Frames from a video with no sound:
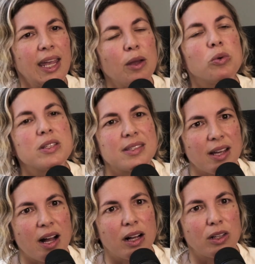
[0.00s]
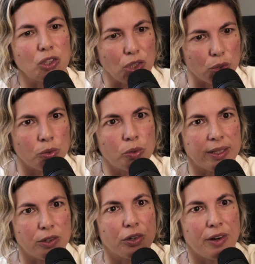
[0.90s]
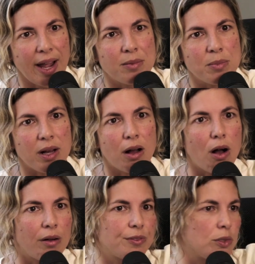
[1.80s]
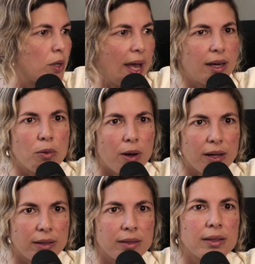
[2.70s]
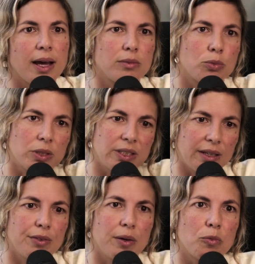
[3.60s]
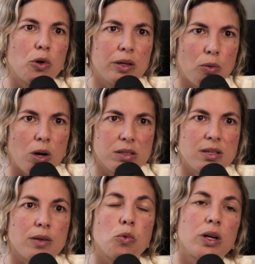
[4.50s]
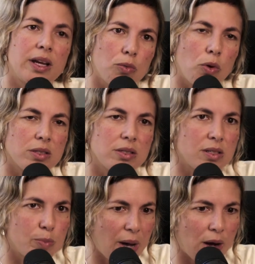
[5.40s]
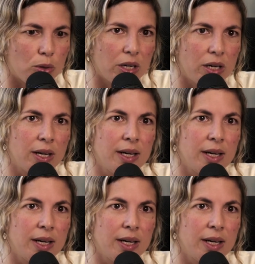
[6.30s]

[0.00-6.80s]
he would sell you and your grandma off to anyone that would give him what he wants, and what he wants is power